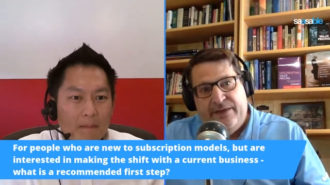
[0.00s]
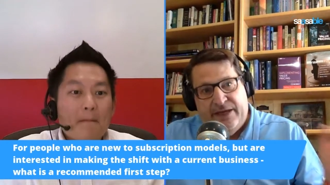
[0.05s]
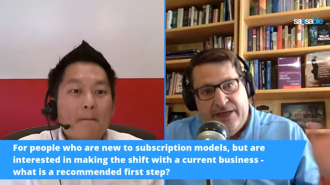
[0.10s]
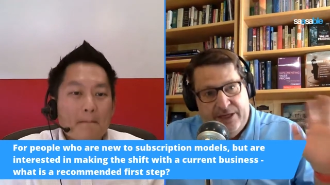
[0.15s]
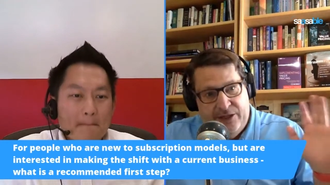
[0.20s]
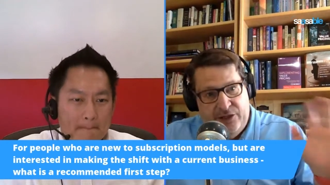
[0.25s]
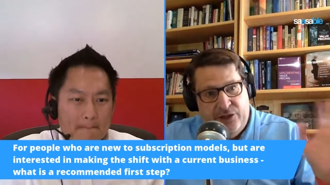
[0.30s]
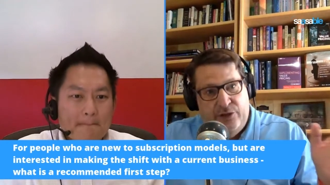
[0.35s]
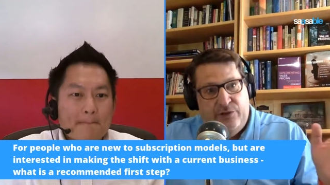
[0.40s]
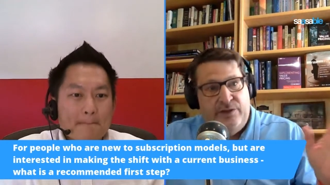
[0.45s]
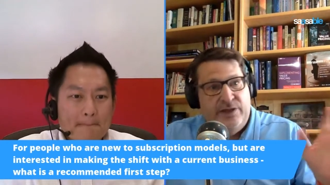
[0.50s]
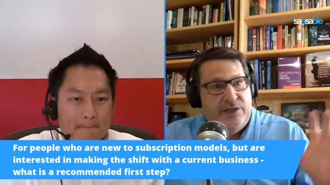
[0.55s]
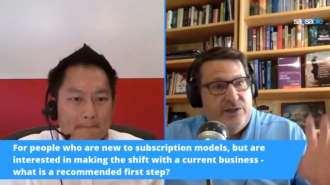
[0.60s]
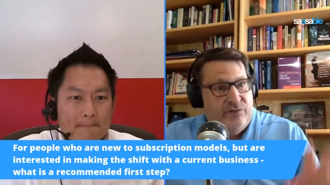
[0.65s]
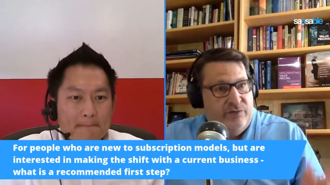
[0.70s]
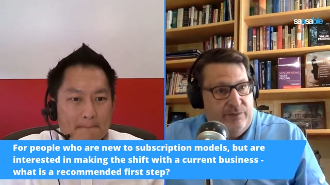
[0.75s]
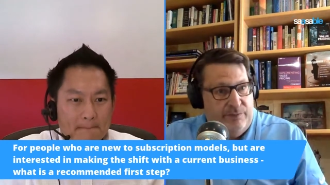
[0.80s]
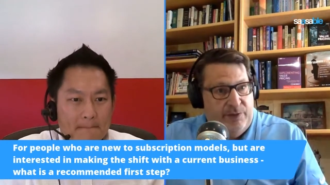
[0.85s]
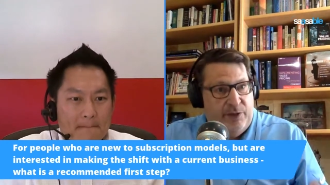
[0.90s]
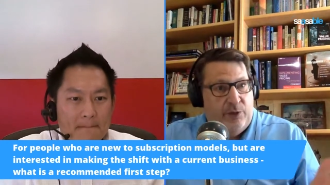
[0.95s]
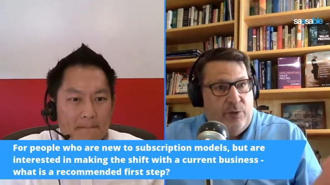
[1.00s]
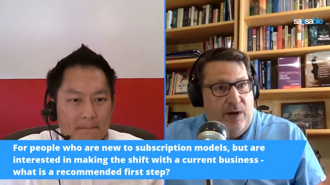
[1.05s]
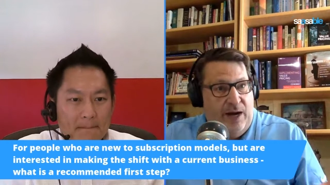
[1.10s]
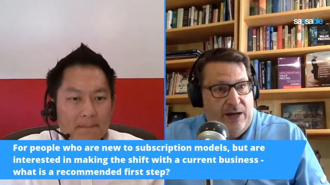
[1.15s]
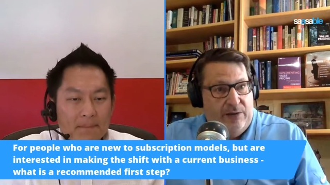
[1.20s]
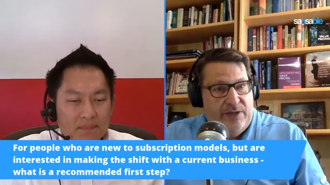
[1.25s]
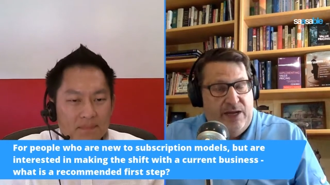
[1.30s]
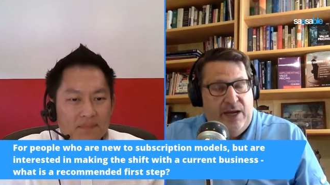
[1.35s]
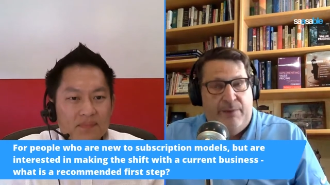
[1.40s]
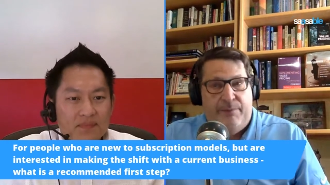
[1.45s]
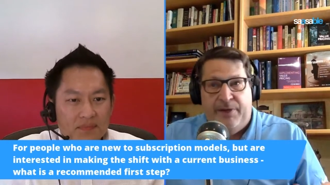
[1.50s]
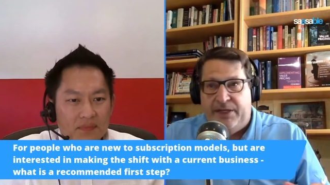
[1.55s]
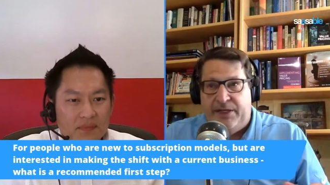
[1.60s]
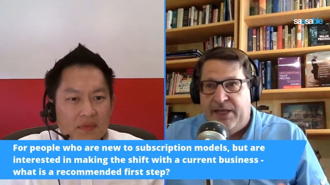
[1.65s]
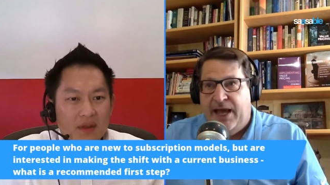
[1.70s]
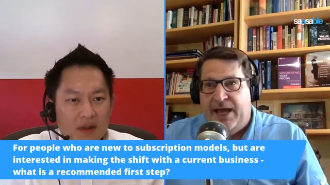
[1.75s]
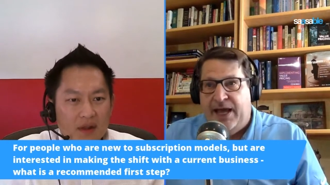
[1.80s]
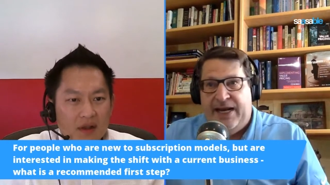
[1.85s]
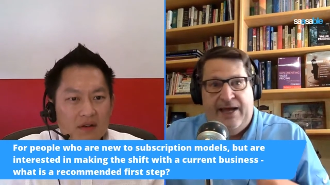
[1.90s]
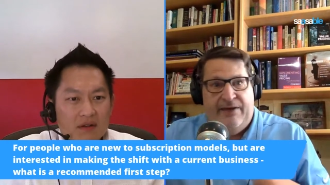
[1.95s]
Speaker 1: that can do this from the ground up and
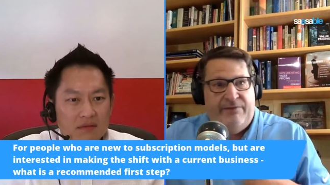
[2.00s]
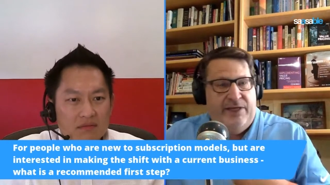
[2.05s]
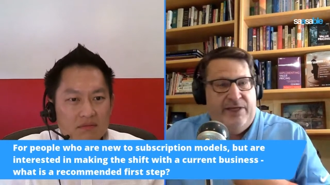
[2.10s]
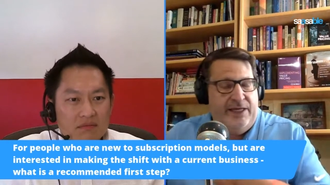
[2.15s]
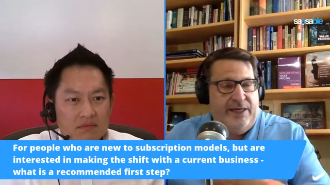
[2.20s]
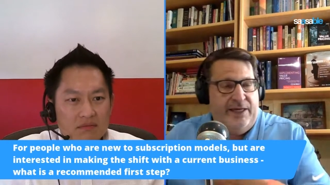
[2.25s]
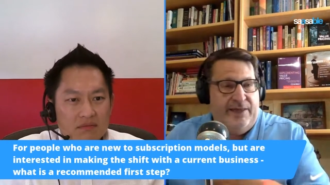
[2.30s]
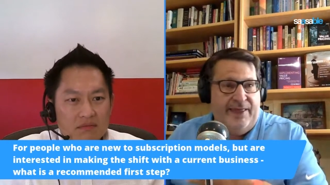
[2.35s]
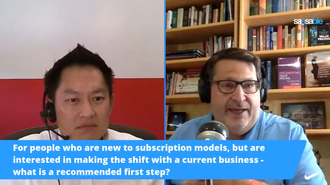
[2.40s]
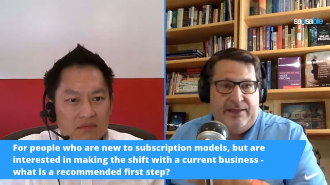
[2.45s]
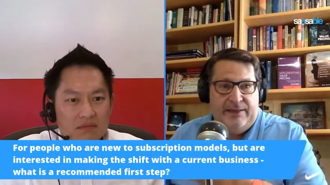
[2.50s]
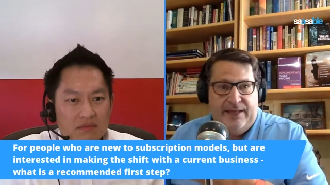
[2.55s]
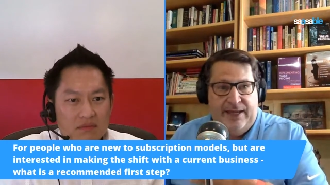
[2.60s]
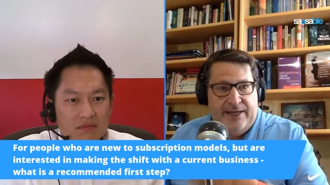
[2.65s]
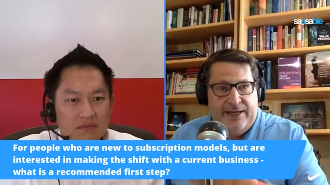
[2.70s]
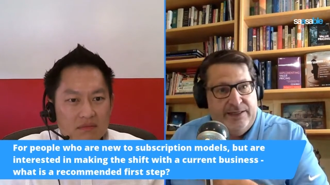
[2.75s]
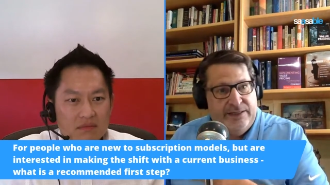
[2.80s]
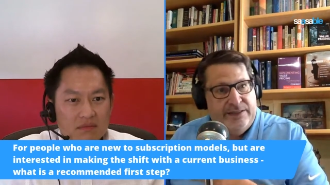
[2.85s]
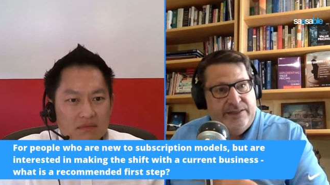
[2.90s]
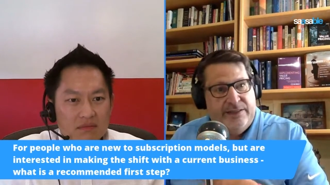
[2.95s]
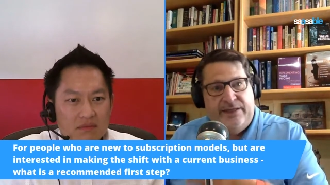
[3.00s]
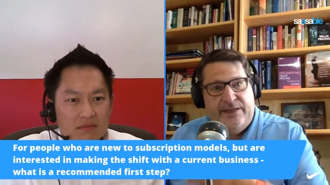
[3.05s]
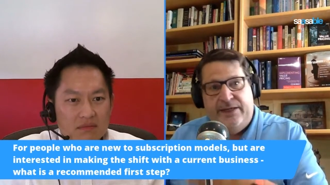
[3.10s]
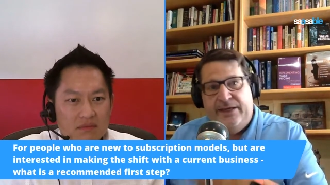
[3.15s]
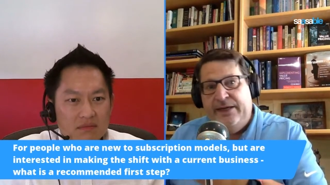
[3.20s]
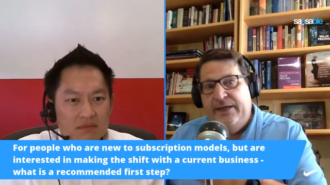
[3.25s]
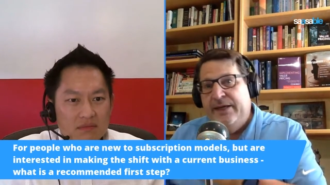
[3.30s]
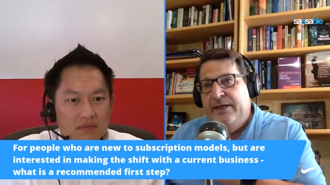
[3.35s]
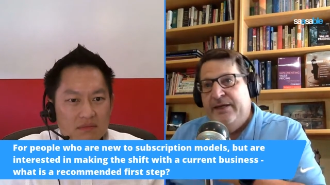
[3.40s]
not have any of that legacy